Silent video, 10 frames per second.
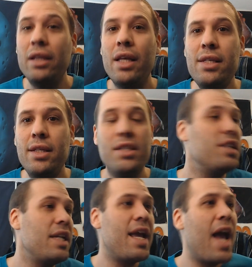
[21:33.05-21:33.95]
listens
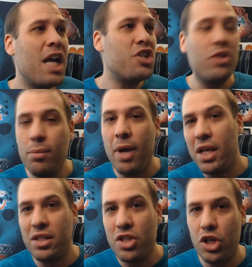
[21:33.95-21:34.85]
and he actually
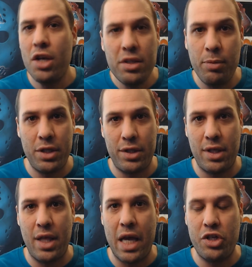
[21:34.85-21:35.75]
makes adjustments
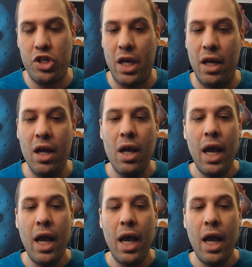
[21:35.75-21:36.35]
to that shit.